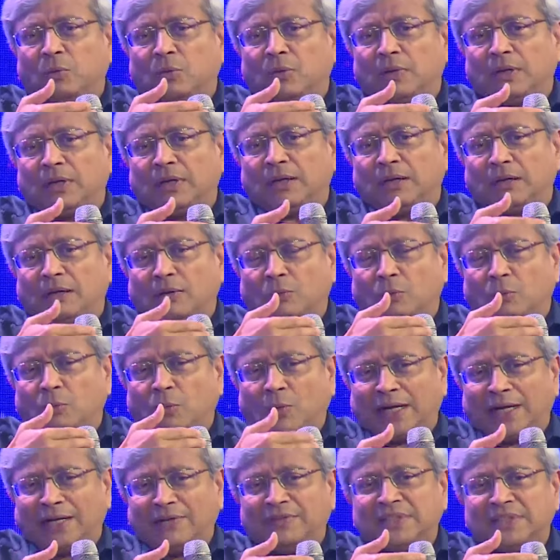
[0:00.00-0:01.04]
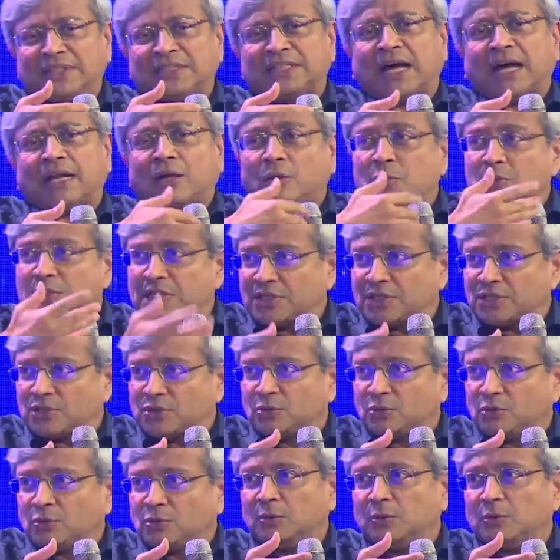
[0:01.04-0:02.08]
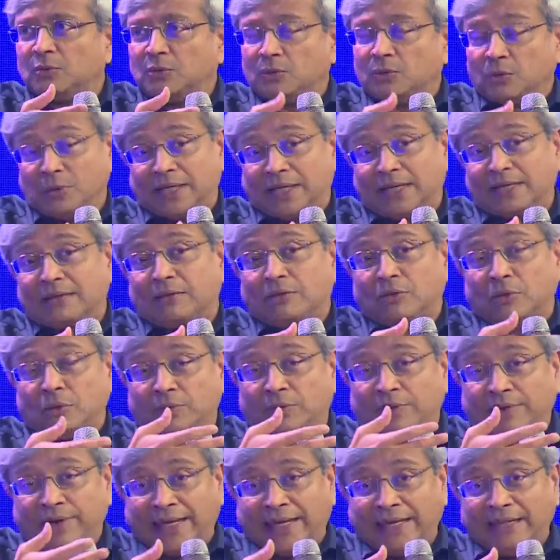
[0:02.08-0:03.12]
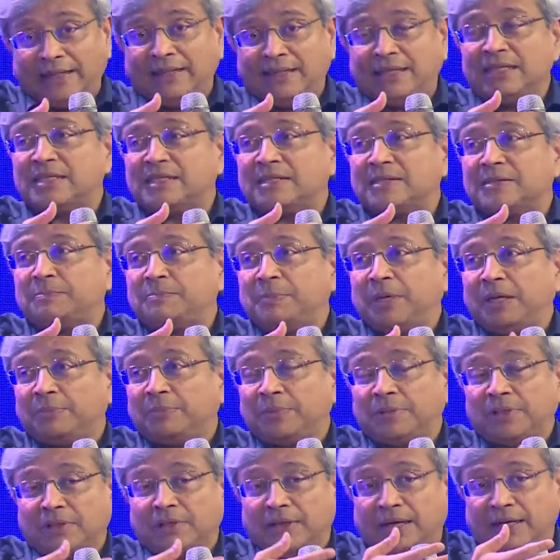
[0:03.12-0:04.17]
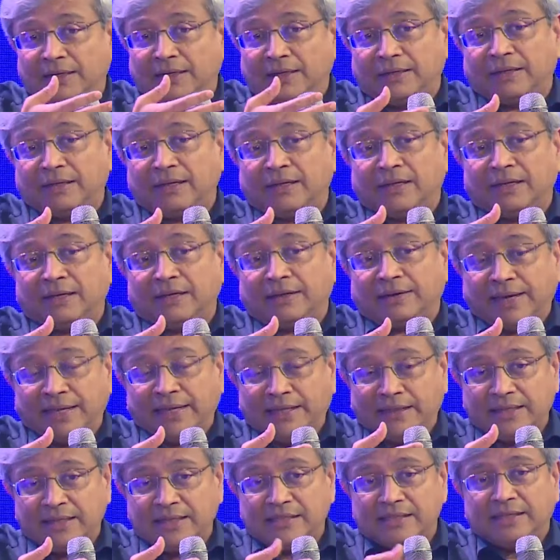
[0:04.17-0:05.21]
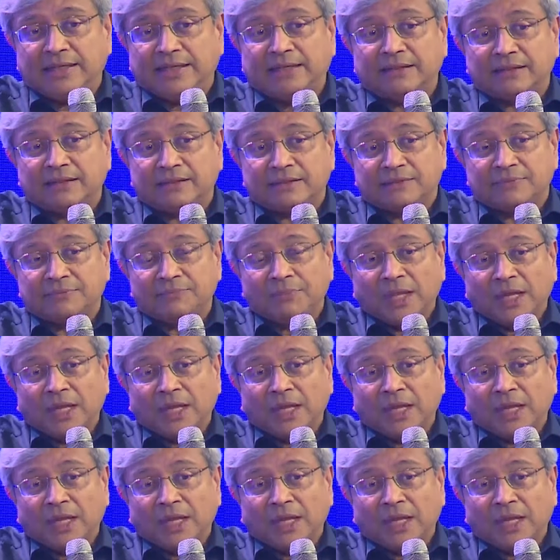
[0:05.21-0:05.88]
uh, one which allows us to do, do, that, to train these people and uh, train these leaders,